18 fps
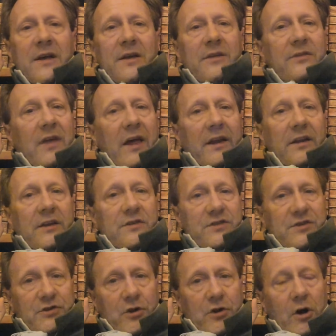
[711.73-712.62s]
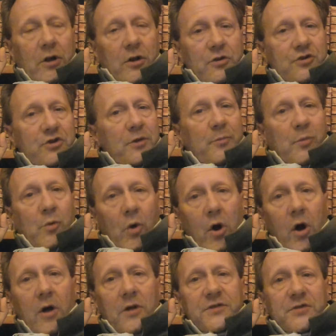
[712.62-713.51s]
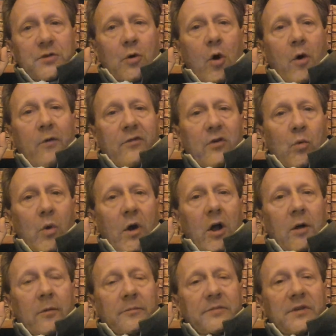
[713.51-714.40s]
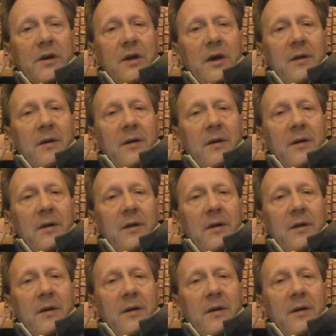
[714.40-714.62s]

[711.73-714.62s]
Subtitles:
than in scholarship, were also overwhelmed